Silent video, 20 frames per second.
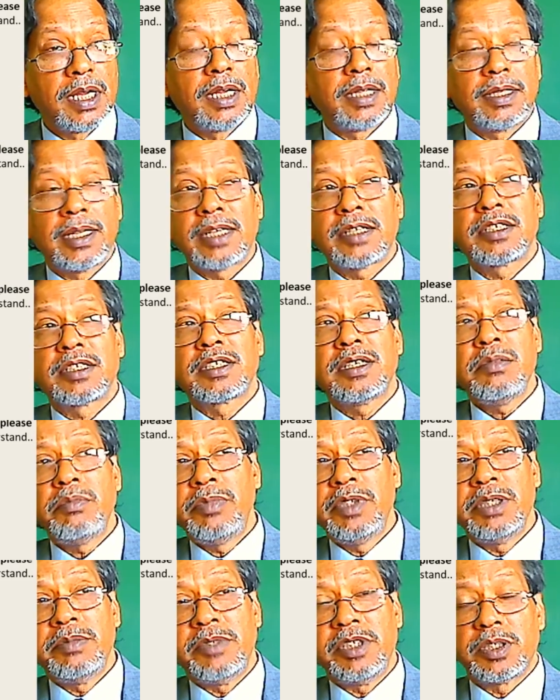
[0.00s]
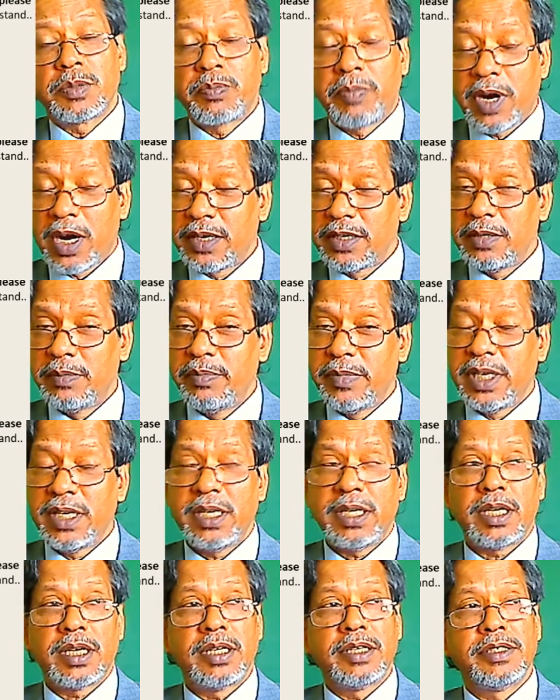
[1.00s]
That simply means, pardon
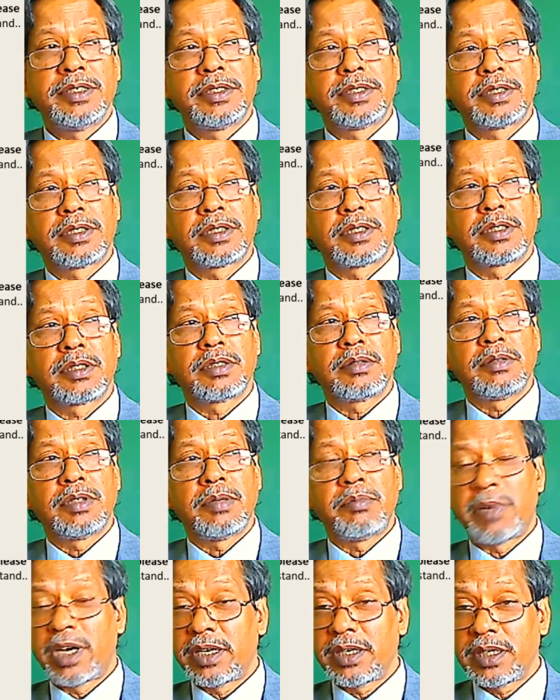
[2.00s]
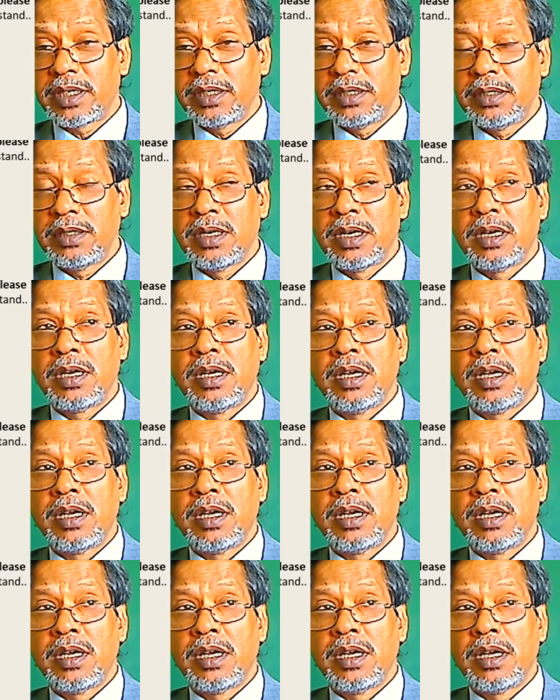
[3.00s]
me is American.